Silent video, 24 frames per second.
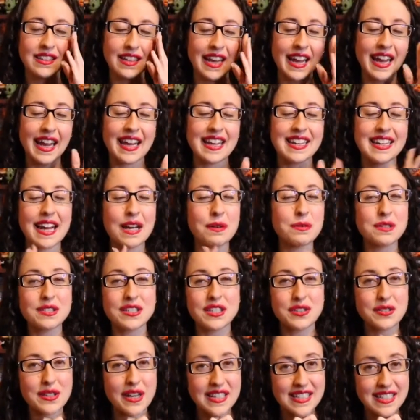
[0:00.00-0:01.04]
And I will
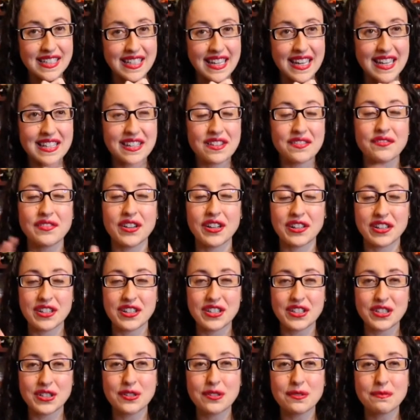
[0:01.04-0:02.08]
see you guys again very
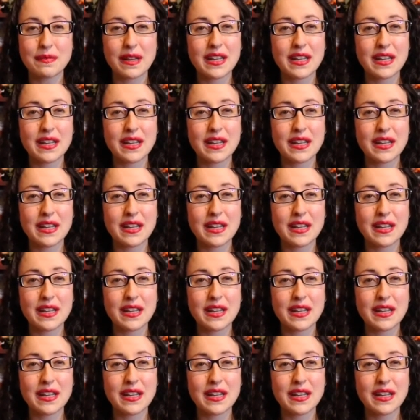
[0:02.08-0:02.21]
soon.